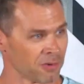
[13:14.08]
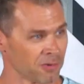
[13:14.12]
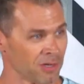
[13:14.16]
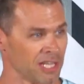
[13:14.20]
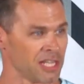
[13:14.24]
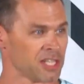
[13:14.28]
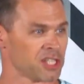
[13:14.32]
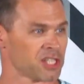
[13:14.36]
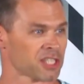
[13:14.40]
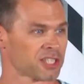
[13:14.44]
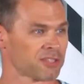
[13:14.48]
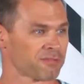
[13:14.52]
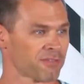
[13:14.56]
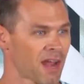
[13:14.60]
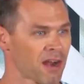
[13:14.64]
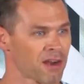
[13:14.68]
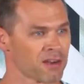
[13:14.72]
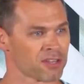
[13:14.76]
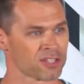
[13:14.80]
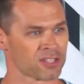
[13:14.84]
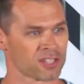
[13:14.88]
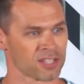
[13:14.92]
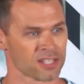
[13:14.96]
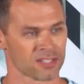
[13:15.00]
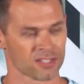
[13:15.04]
the religious
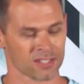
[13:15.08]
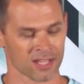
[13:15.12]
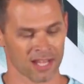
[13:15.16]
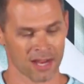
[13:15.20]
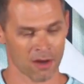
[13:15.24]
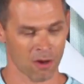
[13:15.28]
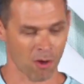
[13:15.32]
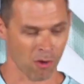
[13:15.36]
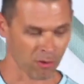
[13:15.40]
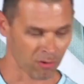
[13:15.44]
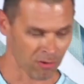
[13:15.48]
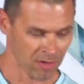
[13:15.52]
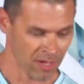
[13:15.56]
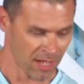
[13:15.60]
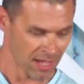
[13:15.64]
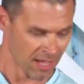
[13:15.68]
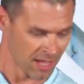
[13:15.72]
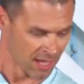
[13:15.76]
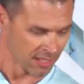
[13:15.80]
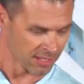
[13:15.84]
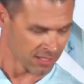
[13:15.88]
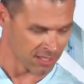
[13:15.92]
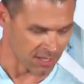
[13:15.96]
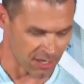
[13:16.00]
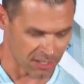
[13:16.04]
Pharisees, and they all,
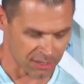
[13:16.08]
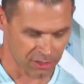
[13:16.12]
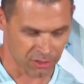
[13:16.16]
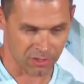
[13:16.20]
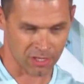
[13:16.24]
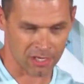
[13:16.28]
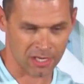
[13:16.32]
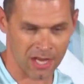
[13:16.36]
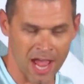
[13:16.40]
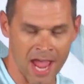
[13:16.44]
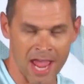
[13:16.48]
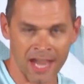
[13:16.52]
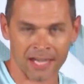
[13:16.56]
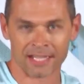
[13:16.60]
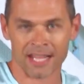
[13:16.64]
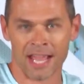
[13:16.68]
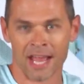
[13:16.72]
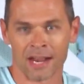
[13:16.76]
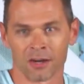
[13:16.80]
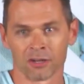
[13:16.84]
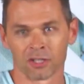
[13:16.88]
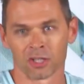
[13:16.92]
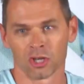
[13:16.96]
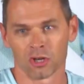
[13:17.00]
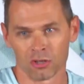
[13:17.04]
you know, sort of lying
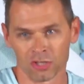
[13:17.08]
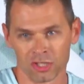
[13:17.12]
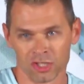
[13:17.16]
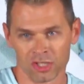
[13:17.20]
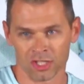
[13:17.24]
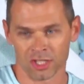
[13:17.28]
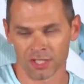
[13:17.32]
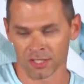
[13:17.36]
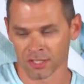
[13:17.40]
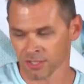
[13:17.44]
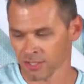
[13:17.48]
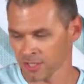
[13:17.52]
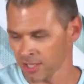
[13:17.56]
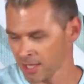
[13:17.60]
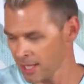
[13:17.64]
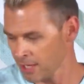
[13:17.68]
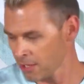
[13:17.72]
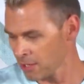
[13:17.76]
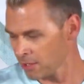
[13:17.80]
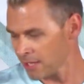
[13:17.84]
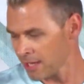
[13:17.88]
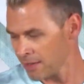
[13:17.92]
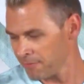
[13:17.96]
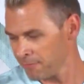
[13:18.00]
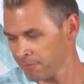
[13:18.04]
down on cushions and
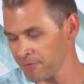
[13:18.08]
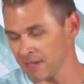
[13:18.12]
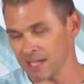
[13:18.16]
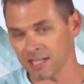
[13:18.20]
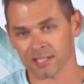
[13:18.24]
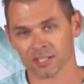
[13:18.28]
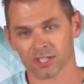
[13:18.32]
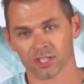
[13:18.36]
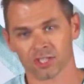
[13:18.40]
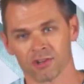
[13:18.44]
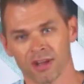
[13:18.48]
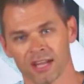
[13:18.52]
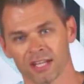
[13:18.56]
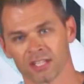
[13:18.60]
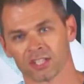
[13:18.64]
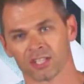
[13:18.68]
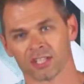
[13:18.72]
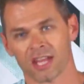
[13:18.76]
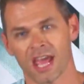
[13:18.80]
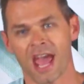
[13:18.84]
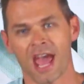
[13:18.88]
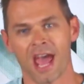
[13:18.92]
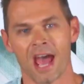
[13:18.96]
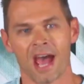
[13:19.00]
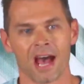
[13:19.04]
they got their feet
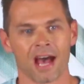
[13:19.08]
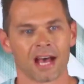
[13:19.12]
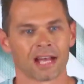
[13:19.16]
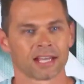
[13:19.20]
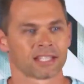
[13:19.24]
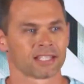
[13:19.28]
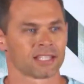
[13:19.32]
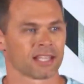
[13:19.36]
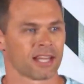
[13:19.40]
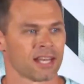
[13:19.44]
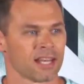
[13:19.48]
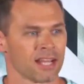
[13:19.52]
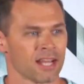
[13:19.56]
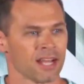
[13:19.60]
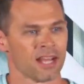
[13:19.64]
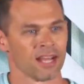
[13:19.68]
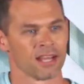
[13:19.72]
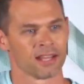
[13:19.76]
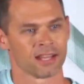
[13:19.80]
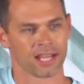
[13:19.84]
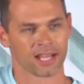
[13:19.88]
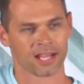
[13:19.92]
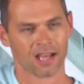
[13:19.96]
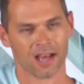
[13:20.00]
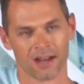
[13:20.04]
stretched out and
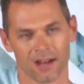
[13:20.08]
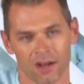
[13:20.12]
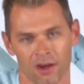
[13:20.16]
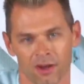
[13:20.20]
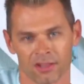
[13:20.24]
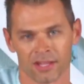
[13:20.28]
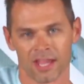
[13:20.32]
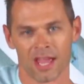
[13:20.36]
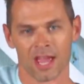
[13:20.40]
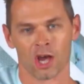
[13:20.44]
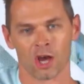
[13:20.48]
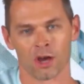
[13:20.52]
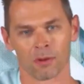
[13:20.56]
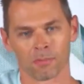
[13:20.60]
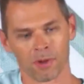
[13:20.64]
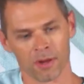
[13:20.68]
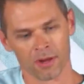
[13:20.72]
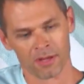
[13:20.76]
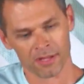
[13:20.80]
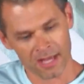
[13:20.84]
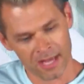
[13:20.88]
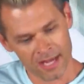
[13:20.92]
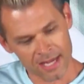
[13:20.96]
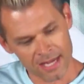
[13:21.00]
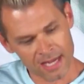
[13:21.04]
they're kind of on their
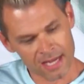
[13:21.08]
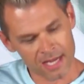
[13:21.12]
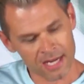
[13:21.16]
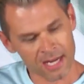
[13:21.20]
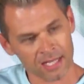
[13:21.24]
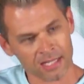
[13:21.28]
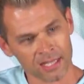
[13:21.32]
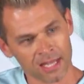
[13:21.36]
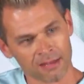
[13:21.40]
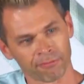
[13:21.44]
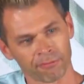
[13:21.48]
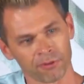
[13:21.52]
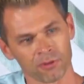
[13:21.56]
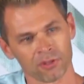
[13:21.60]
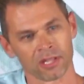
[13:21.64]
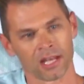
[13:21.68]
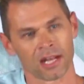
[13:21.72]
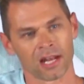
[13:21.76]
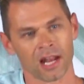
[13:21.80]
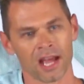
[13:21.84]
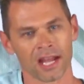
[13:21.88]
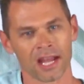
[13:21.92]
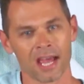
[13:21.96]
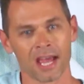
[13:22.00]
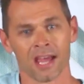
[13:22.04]
elbow and they're eating their food,
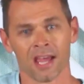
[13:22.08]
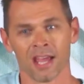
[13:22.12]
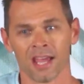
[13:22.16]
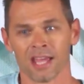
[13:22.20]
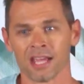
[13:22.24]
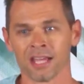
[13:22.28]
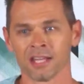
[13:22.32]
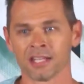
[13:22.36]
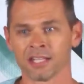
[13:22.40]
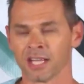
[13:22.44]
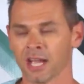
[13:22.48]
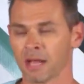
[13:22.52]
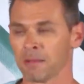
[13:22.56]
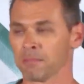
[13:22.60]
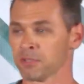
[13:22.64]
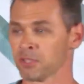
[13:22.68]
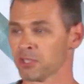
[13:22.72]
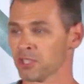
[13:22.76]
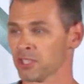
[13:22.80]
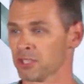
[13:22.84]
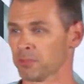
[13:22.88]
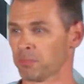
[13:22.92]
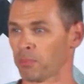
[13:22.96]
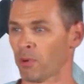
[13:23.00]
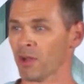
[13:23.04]
they're lying out. In
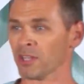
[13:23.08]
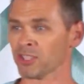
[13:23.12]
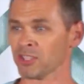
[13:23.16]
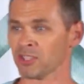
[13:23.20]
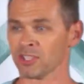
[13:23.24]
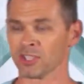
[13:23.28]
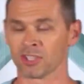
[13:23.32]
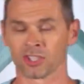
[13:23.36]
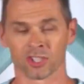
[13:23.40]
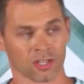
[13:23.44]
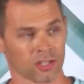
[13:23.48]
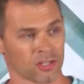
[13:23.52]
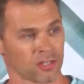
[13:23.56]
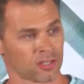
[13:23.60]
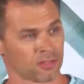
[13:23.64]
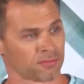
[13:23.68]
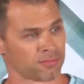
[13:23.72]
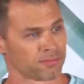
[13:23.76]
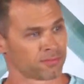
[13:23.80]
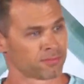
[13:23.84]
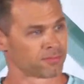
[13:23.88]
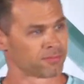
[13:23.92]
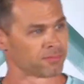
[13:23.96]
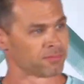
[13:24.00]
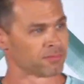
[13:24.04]
comes this prostitute.
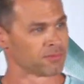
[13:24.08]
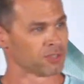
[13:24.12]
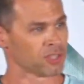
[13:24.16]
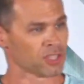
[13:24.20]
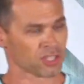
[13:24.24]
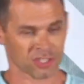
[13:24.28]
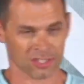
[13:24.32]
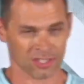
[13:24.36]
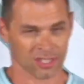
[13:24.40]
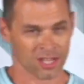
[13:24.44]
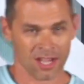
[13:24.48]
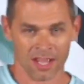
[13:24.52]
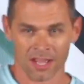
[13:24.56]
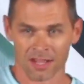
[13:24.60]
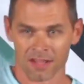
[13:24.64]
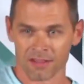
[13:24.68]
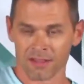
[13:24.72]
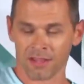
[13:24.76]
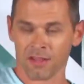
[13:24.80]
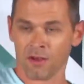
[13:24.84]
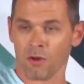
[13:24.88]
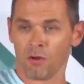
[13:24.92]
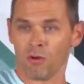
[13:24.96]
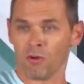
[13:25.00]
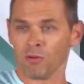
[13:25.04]
Just
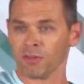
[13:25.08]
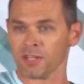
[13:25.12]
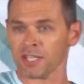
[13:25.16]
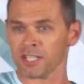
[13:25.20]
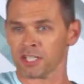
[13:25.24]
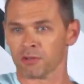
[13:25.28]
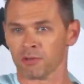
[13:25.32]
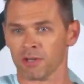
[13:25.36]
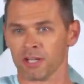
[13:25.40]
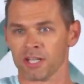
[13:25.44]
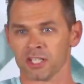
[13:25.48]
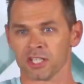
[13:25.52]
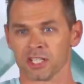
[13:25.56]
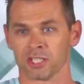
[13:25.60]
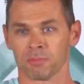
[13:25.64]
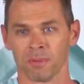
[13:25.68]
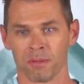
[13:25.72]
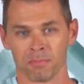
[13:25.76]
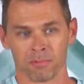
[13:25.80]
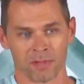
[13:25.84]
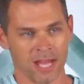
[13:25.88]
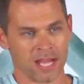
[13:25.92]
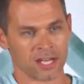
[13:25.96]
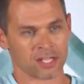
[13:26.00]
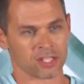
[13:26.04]
the, all these religious
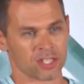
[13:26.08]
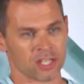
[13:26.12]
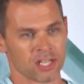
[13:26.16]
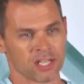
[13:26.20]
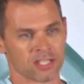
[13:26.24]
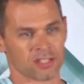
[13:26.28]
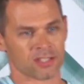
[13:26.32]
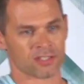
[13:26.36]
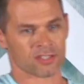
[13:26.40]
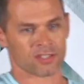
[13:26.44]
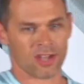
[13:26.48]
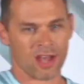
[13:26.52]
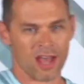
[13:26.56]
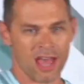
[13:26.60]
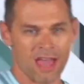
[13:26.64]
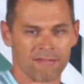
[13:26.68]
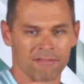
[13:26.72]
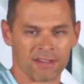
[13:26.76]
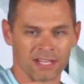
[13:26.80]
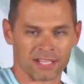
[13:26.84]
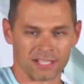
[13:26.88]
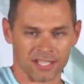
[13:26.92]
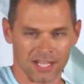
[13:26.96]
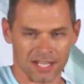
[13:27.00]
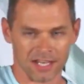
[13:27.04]
people and Jesus are
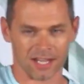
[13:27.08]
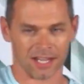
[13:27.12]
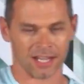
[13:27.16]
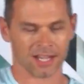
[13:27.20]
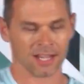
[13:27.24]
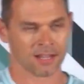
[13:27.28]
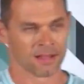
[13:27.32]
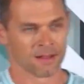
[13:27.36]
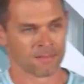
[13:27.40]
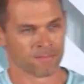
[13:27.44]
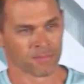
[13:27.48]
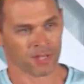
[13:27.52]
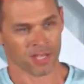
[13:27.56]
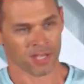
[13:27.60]
having dinner.